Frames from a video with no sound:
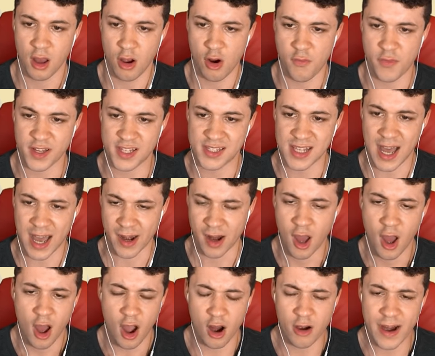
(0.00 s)
Oh,
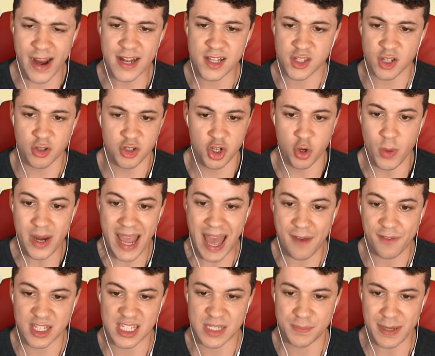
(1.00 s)
facade. All right, so do we
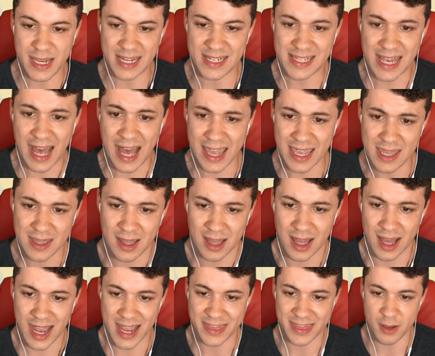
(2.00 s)
have a speed tie?
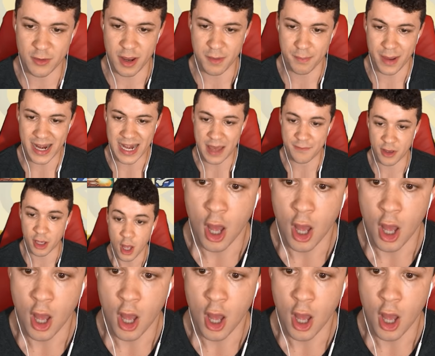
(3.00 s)
I think we might have a...